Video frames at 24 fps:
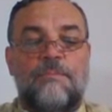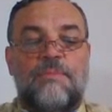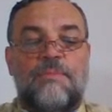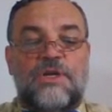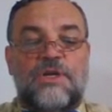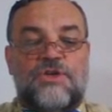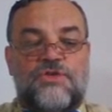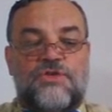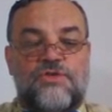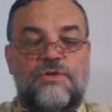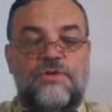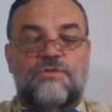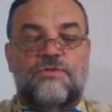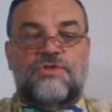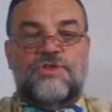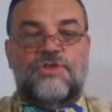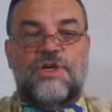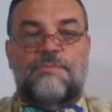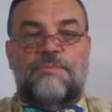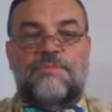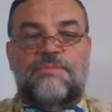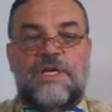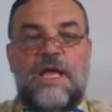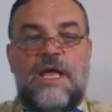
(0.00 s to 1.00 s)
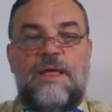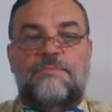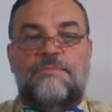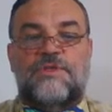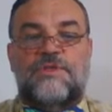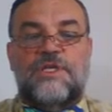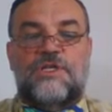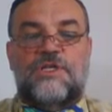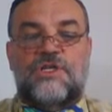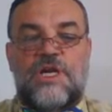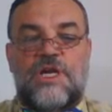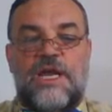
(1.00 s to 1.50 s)
But true,
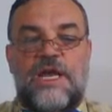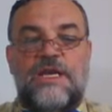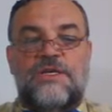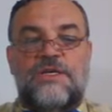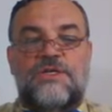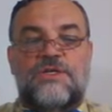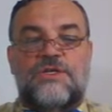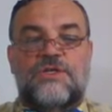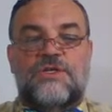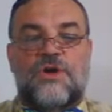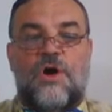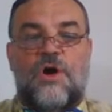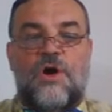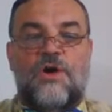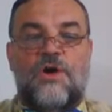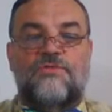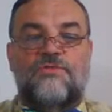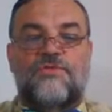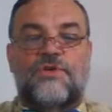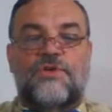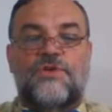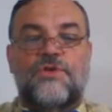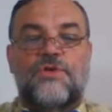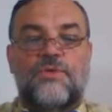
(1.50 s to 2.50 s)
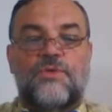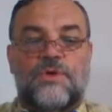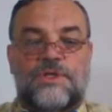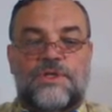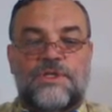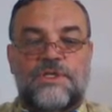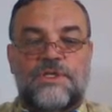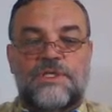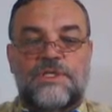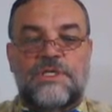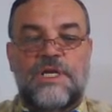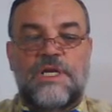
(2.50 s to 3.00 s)
sometimes the changes are
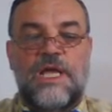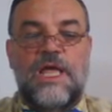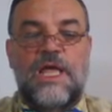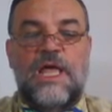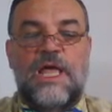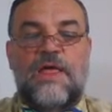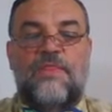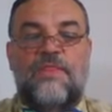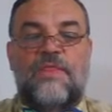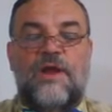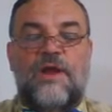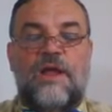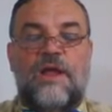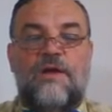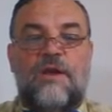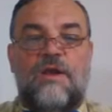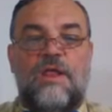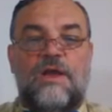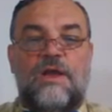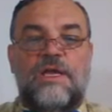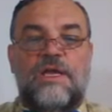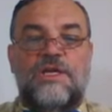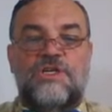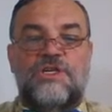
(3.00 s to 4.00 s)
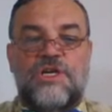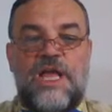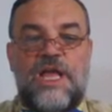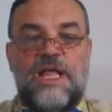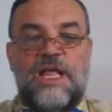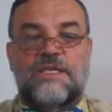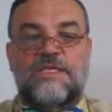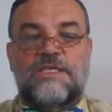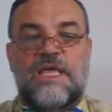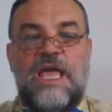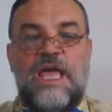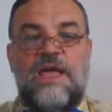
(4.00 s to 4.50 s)
fortuitous. They have a lucky
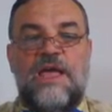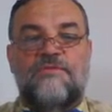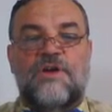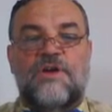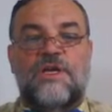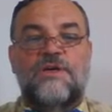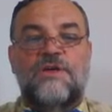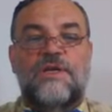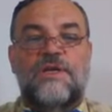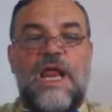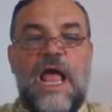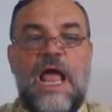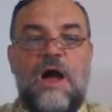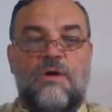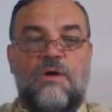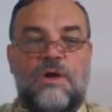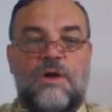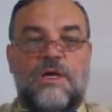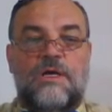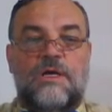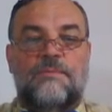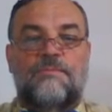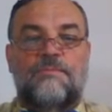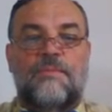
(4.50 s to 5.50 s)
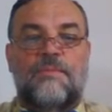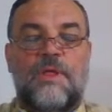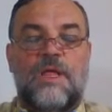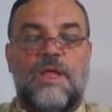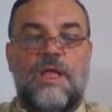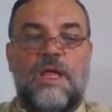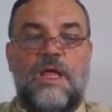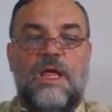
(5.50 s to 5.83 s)
chance. They have a good outcome.